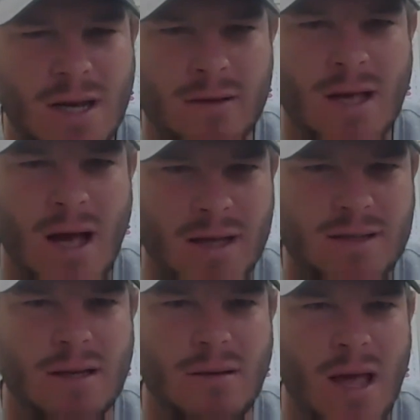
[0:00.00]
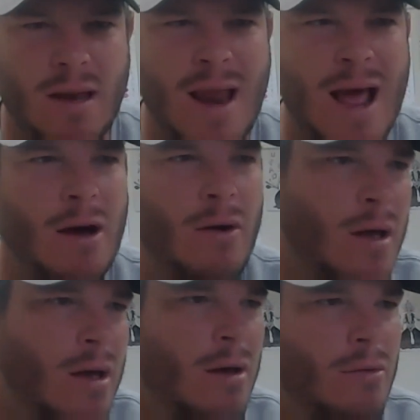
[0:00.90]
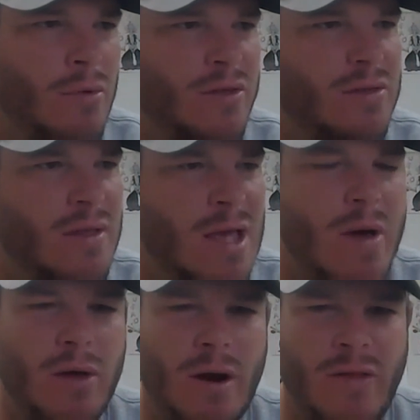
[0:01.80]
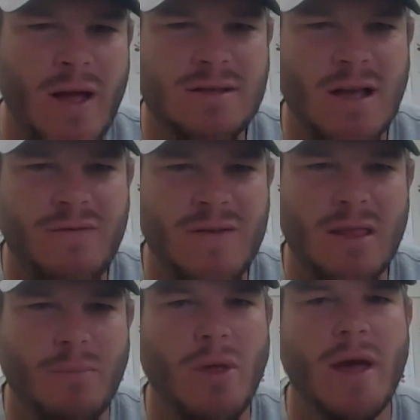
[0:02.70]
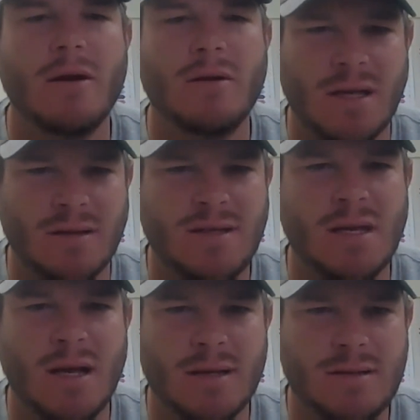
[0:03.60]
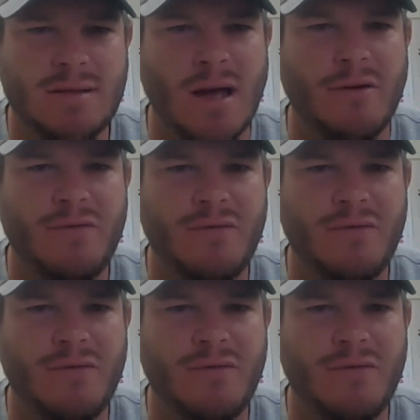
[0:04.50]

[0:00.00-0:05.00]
out to us and and now with email and all that stuff. Now the players can send us stuff